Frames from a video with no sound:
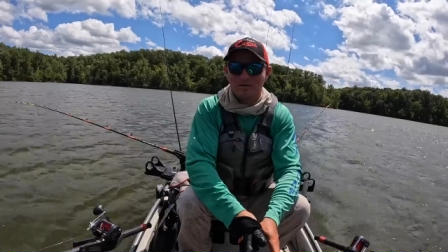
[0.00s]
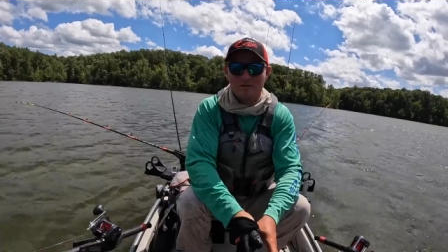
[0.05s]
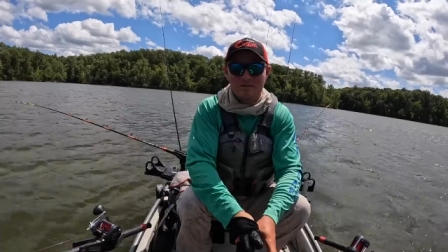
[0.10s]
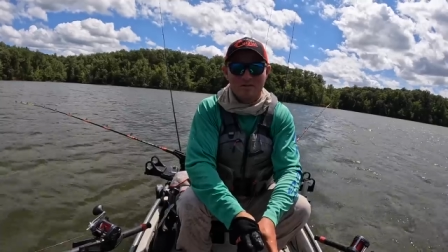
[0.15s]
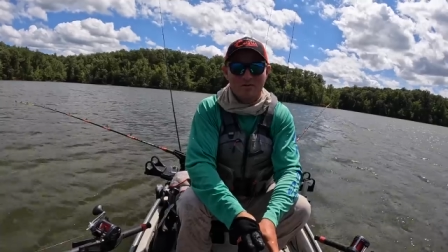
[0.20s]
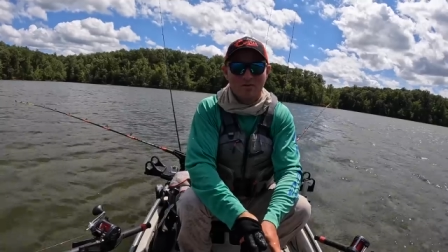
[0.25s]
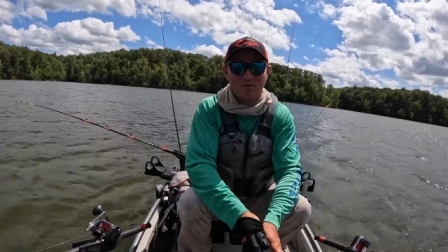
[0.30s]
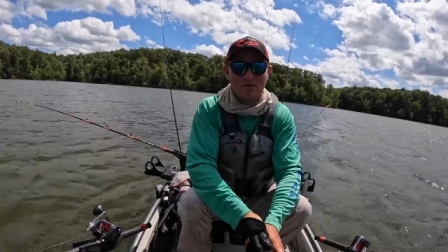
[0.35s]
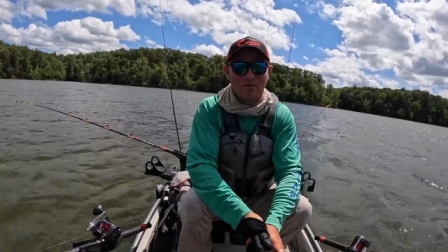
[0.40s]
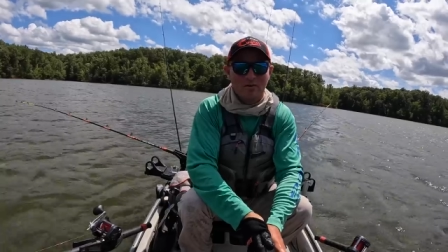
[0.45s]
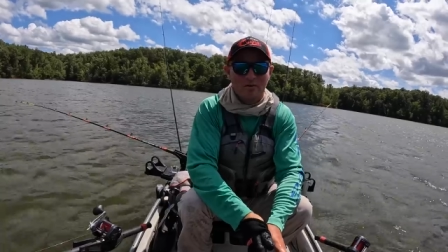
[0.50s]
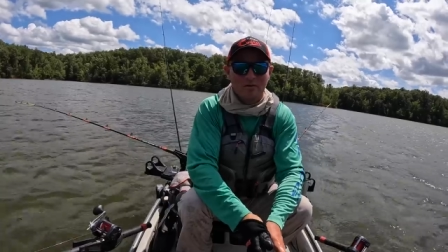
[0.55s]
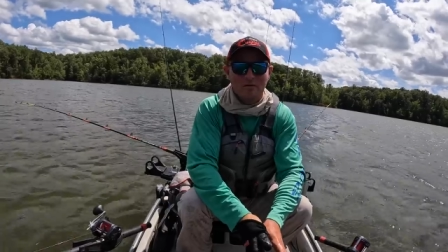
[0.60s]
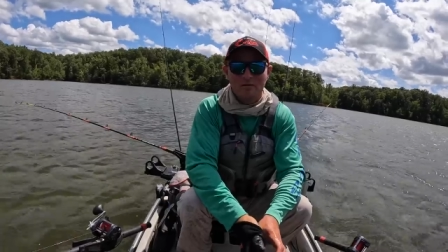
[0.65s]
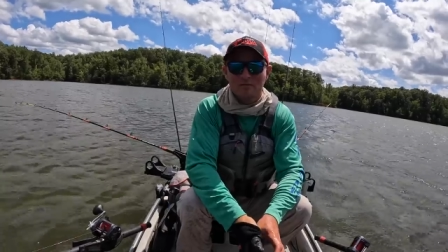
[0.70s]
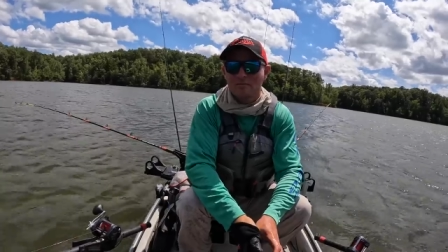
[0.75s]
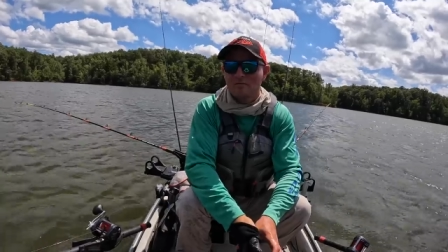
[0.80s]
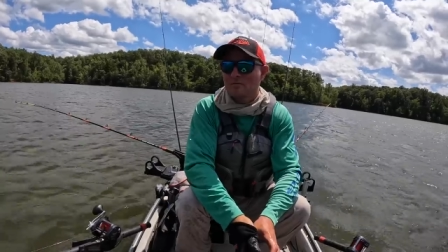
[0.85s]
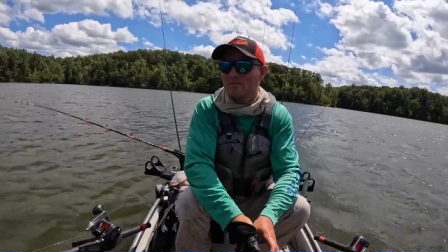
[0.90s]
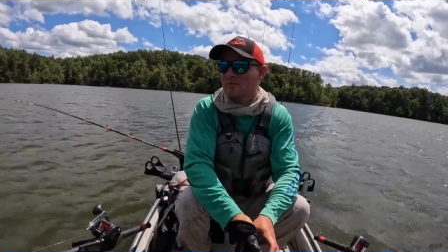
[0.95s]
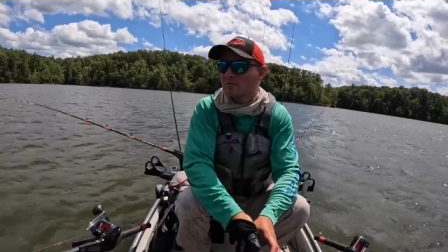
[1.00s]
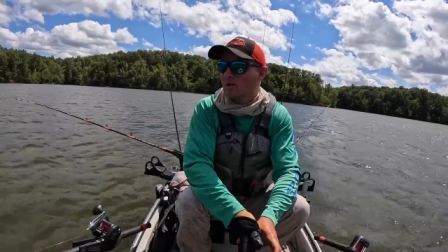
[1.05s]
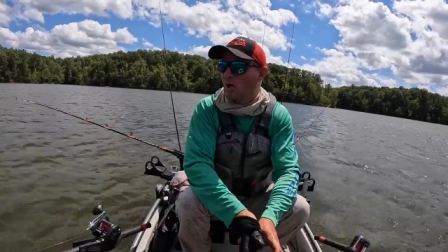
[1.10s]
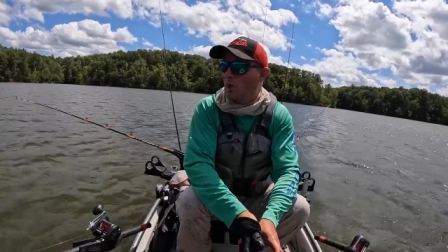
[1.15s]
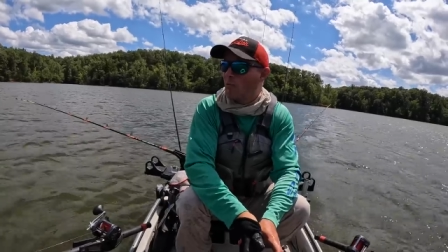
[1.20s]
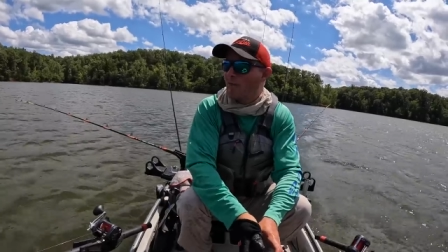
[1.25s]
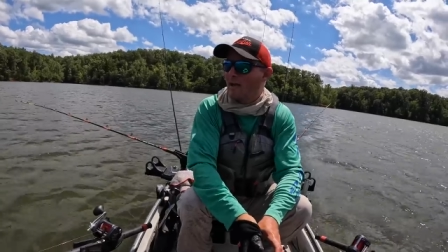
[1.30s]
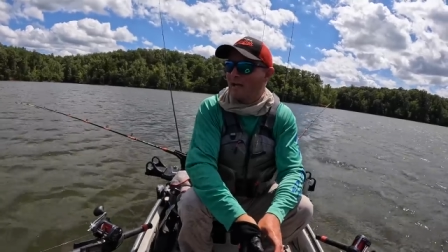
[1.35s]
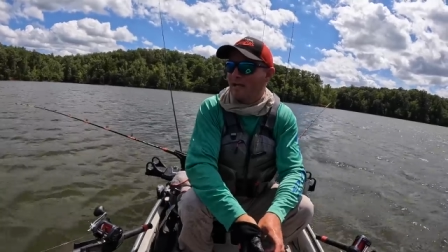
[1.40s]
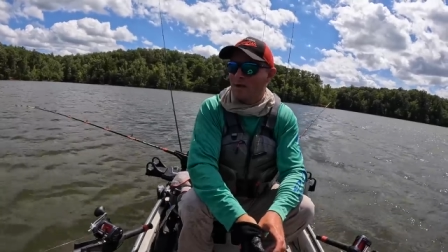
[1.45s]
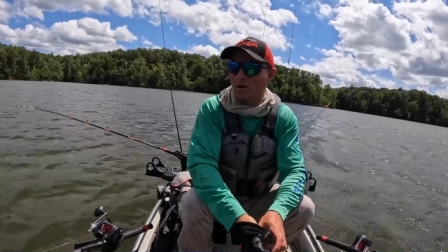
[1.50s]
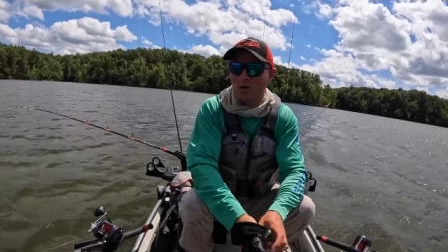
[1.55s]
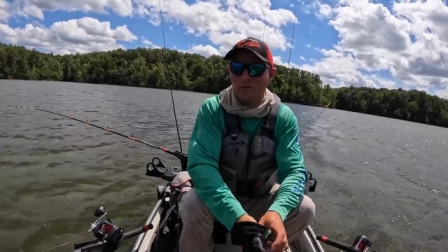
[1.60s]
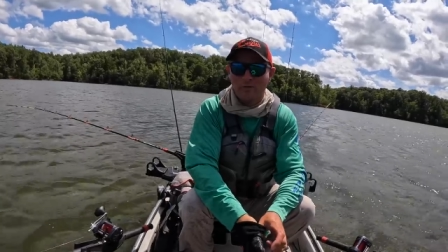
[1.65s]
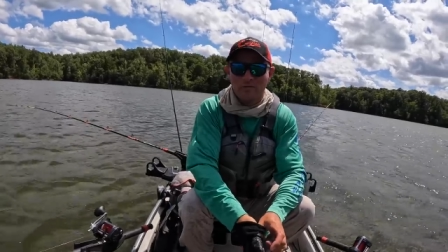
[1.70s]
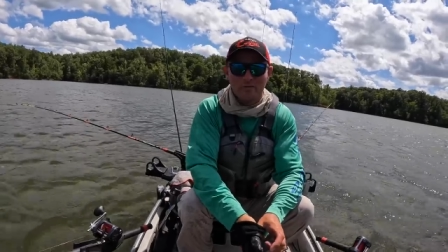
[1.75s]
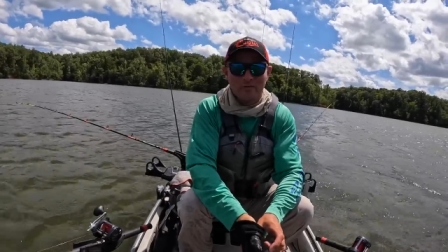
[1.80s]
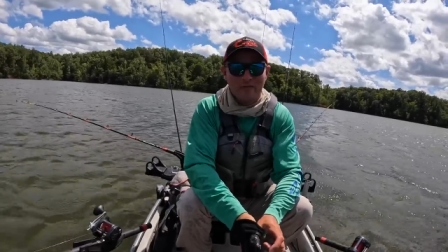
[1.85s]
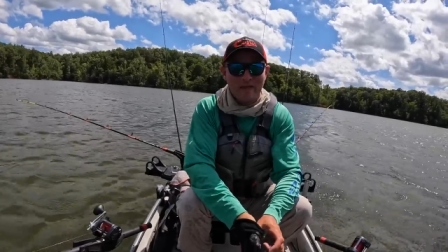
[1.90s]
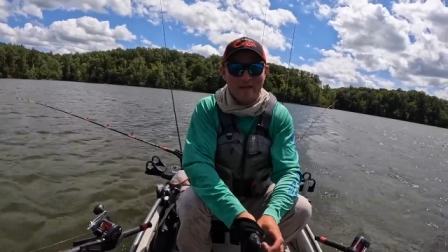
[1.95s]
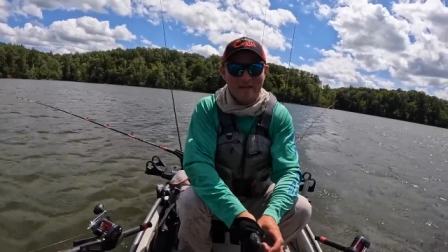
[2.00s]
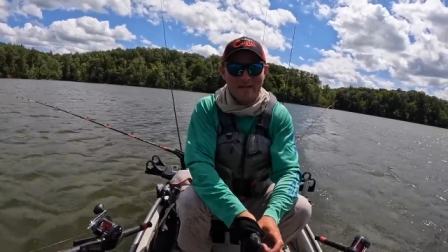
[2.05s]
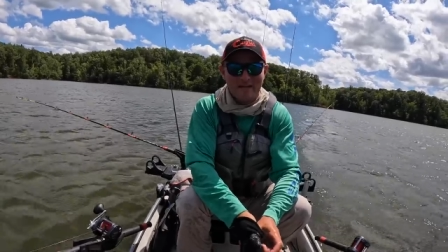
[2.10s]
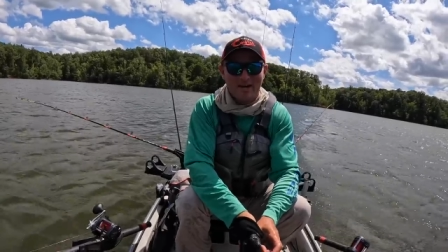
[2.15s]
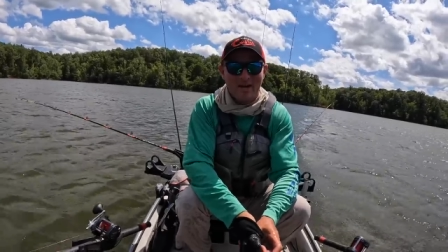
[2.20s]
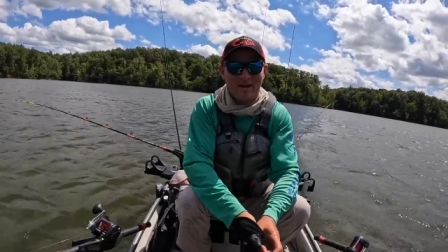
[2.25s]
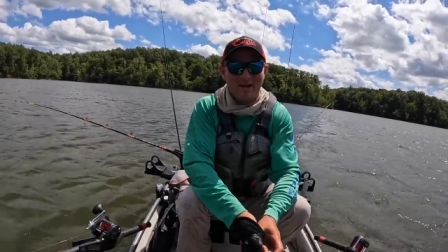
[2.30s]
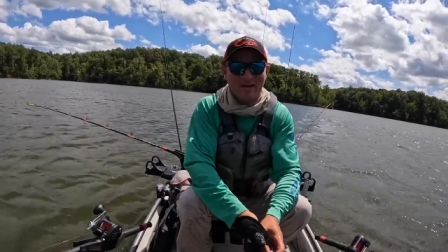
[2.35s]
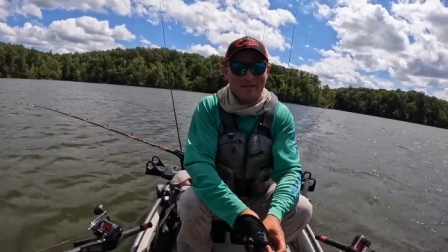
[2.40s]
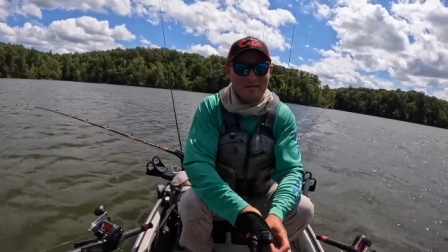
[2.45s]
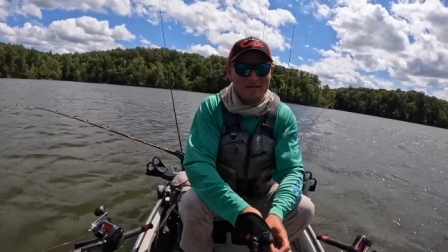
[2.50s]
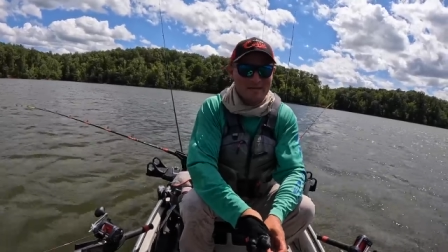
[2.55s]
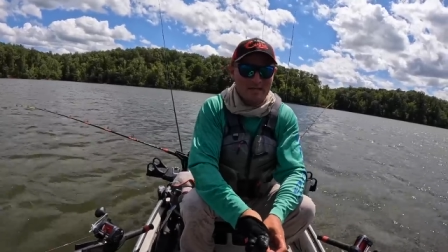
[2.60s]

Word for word: just going to go back over to that dock,